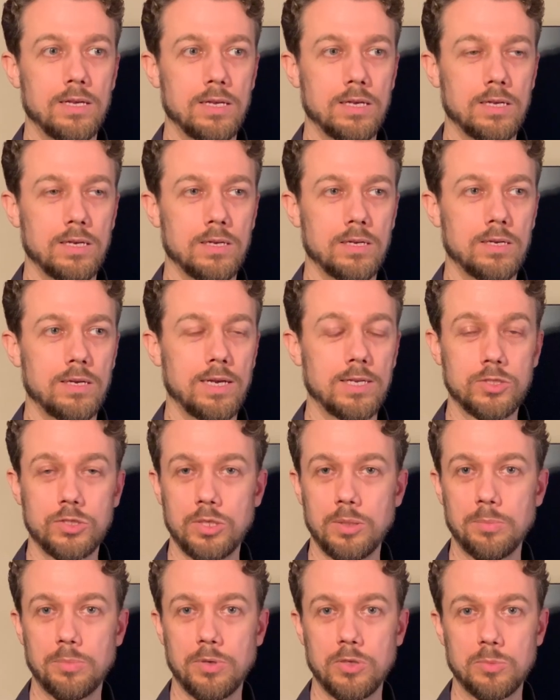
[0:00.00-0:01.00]
as
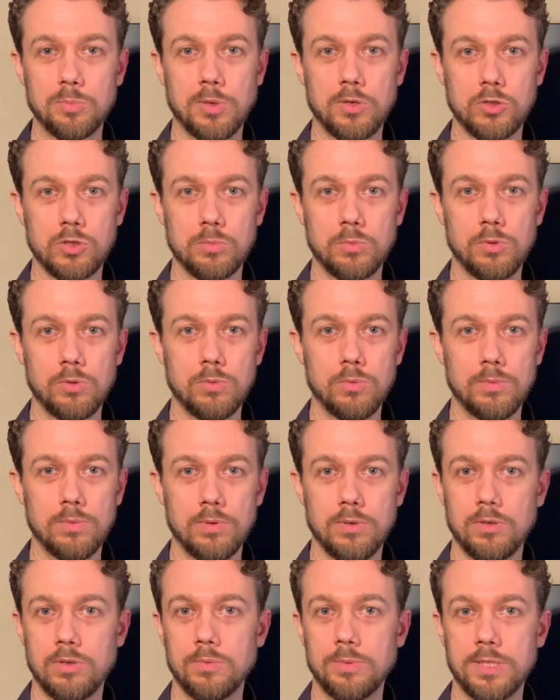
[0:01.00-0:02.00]
simple as possible,